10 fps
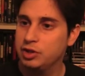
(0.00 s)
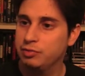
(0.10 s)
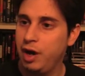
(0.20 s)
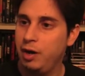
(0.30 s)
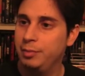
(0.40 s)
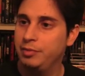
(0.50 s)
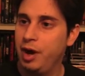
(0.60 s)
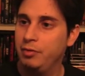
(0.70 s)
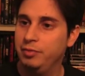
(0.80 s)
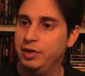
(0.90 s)

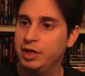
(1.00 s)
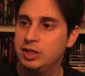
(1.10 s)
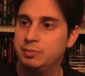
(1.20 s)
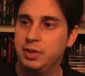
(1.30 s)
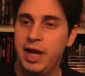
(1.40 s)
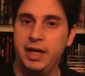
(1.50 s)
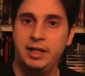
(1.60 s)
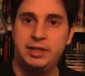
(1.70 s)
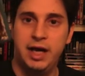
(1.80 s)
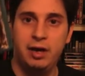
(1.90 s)
Rodriguez
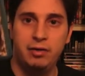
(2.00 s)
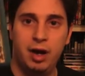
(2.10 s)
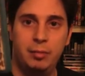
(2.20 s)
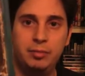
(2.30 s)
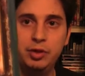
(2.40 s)
Planet Terror on